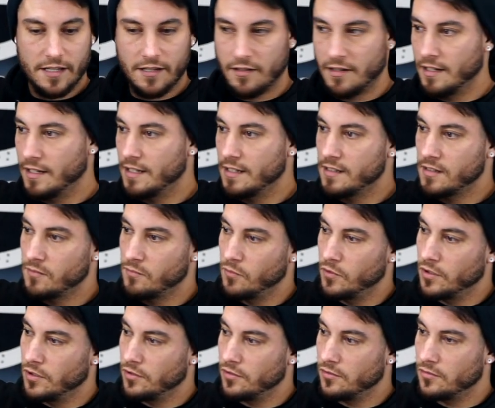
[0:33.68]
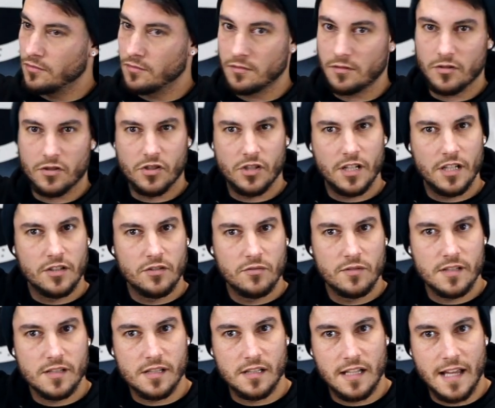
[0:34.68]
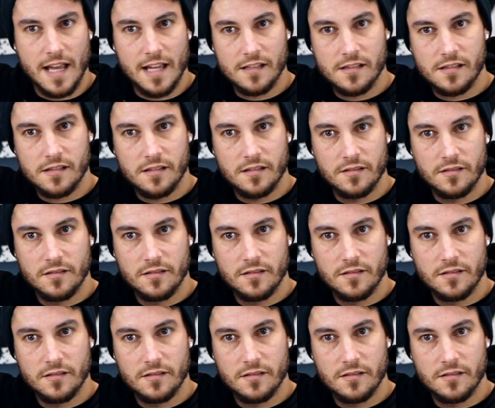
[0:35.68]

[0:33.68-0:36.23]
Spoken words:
here, I guess should I do this last?